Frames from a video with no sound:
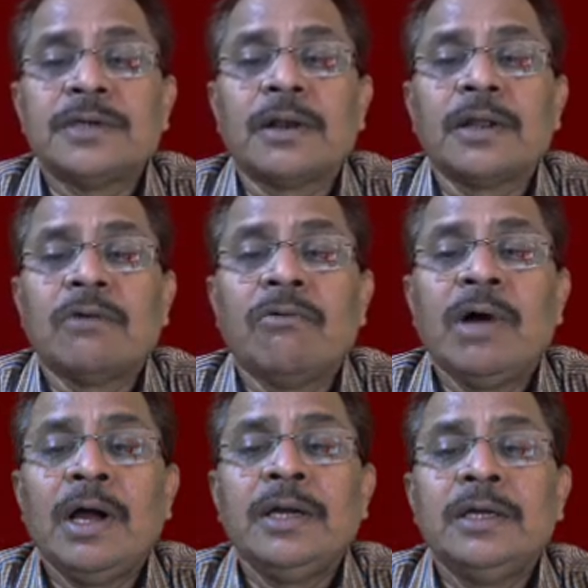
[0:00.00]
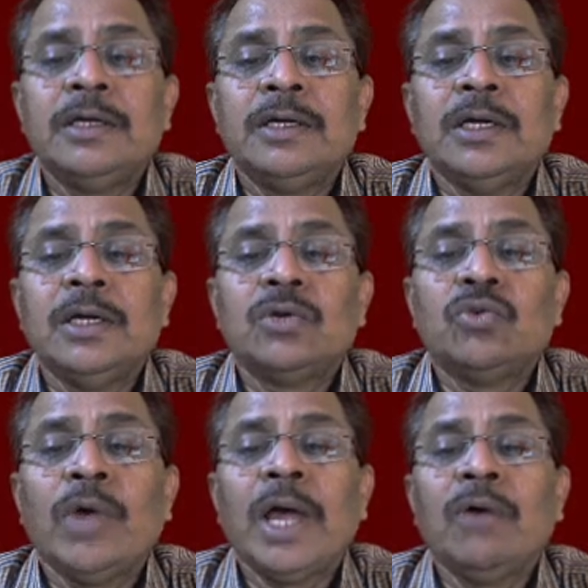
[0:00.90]
required to
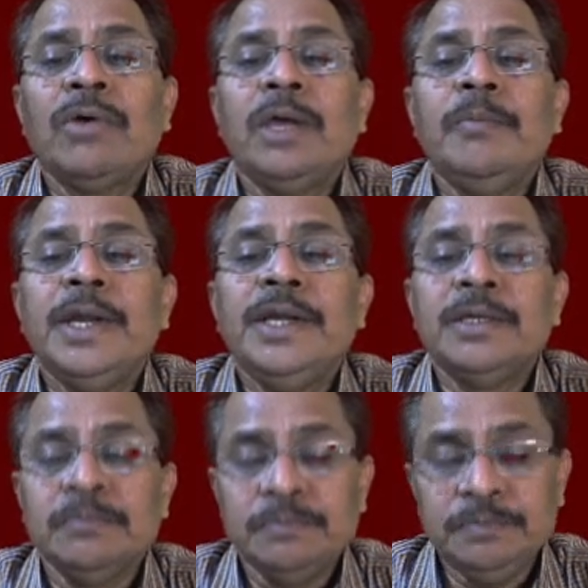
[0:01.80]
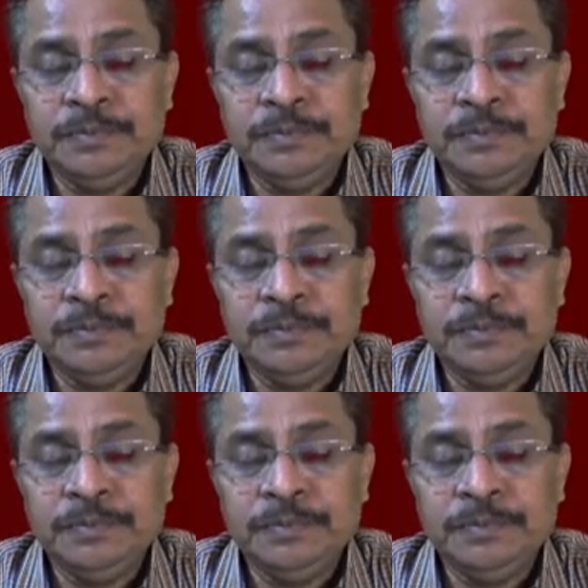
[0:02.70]
have a medium